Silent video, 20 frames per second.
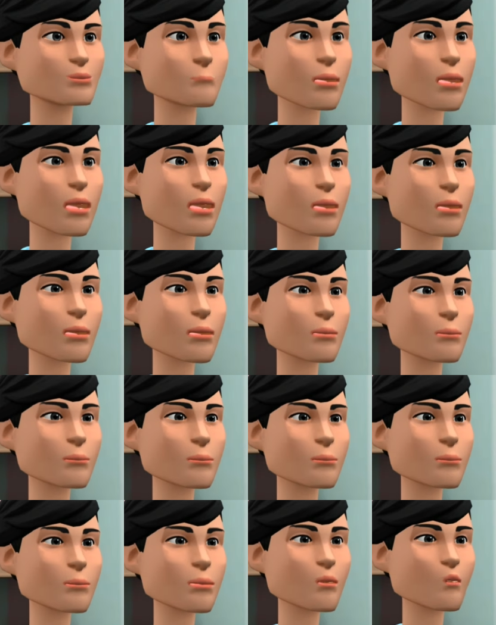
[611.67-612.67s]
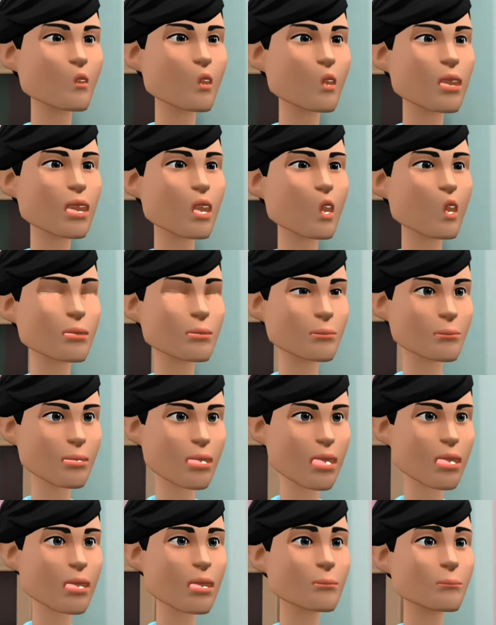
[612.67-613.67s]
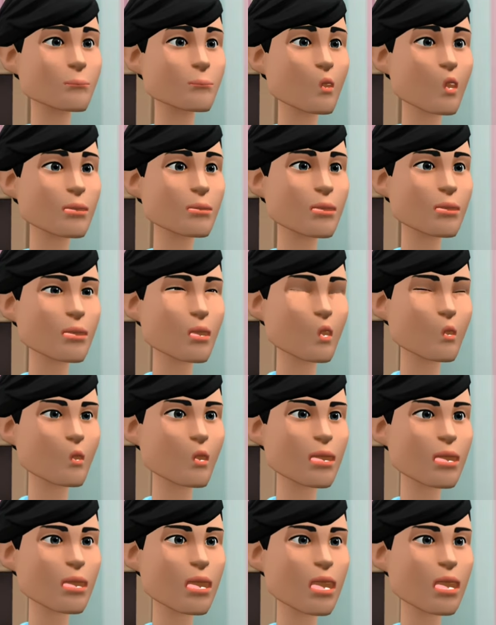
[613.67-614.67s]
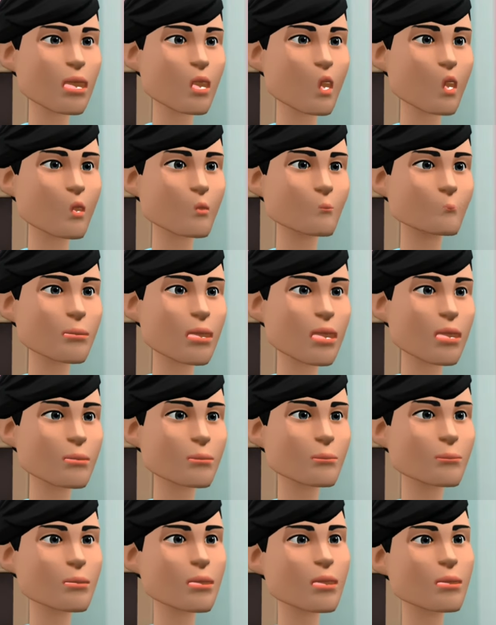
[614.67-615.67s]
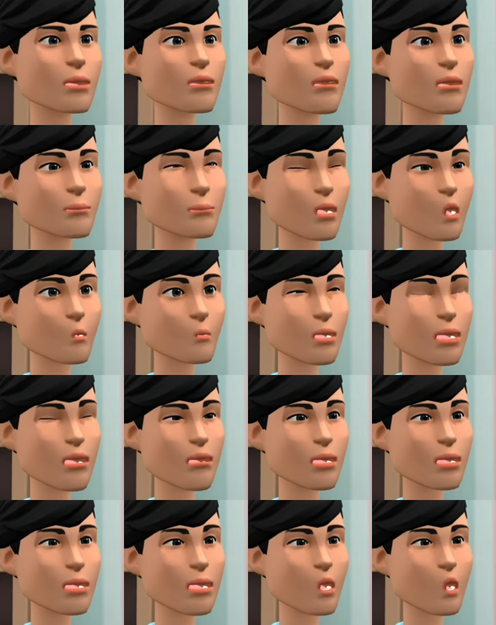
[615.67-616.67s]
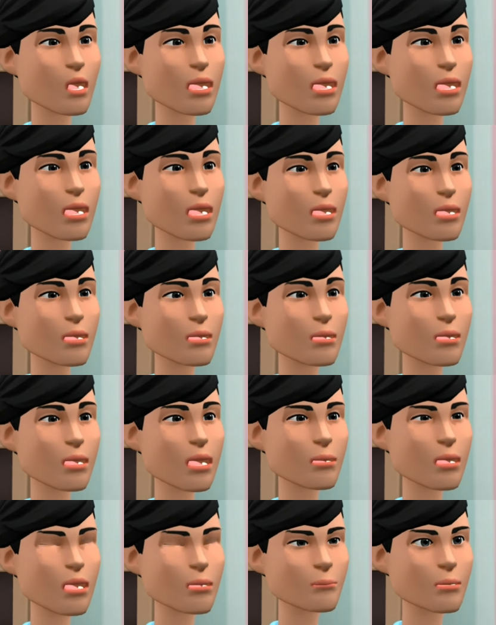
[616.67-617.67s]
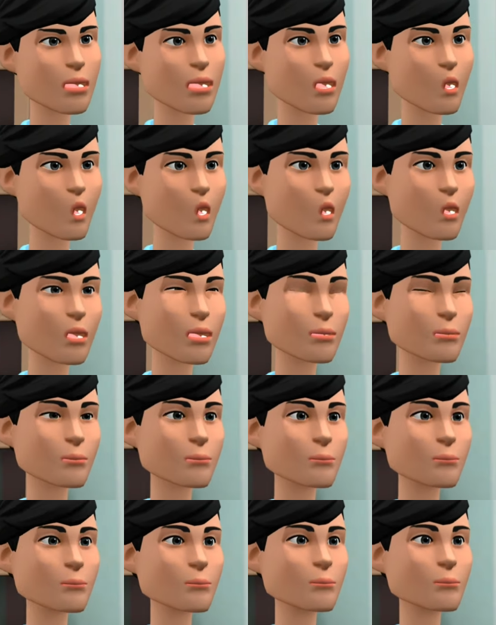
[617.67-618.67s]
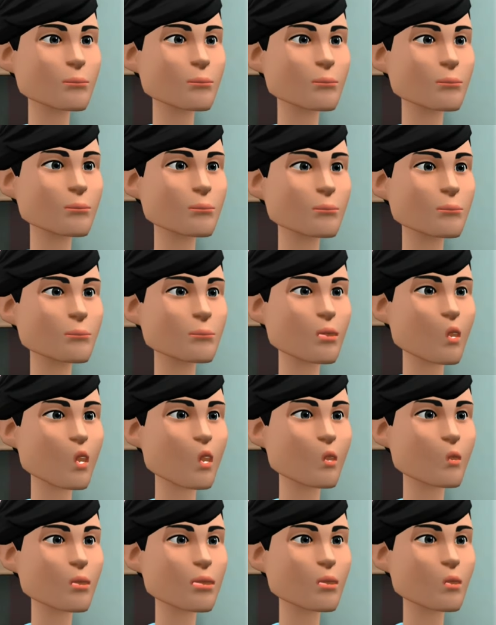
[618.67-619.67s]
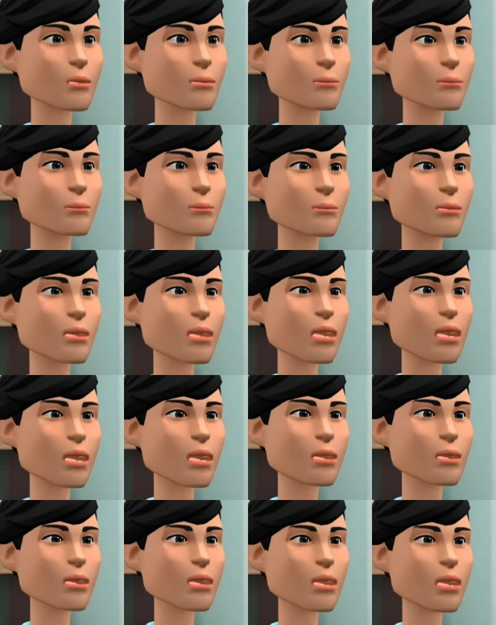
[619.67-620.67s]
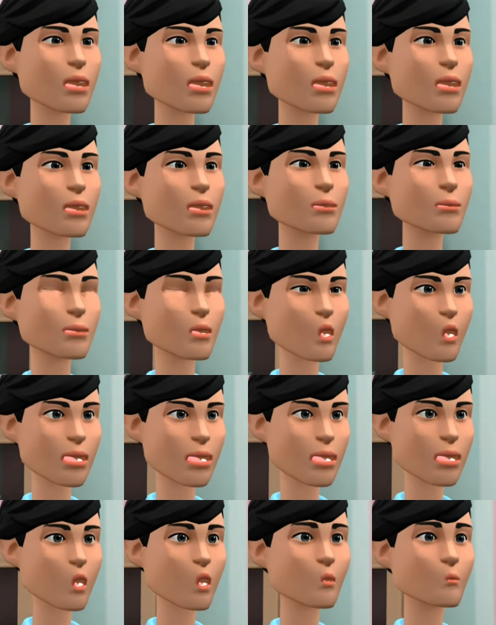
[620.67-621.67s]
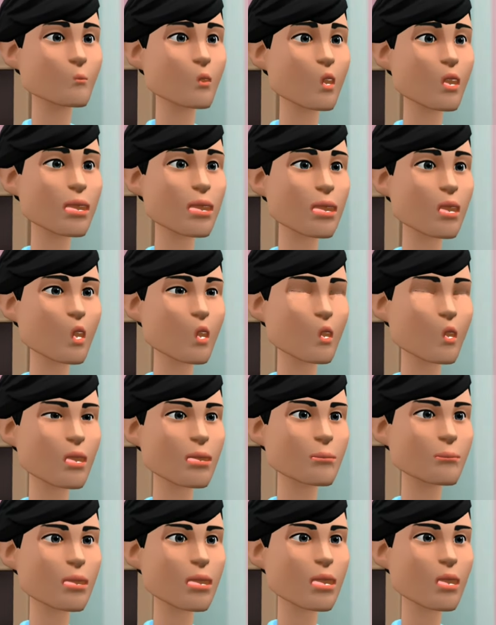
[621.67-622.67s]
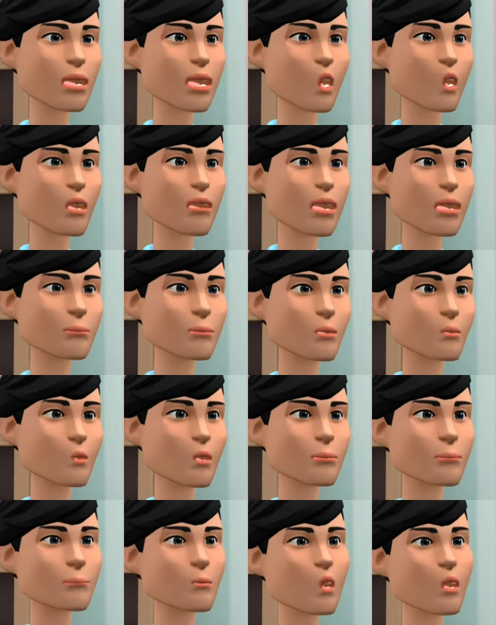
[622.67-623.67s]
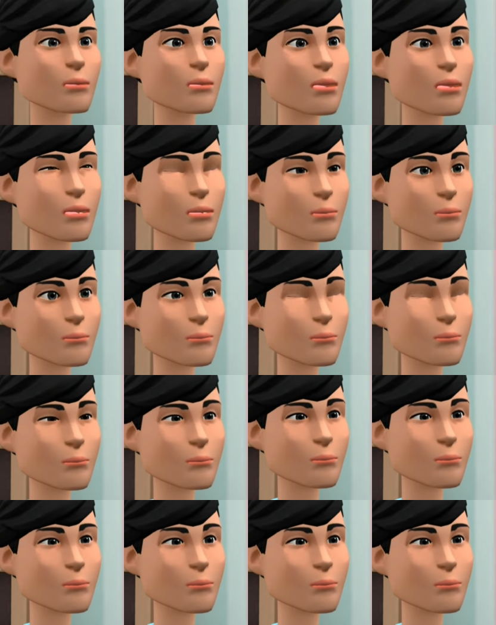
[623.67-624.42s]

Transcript: Yes, so for now, it is important to stay in the hospital and have a proper evaluation and treatment by the doctor. Also, staying hydrated and cooling your body core temperature are of utmost importance.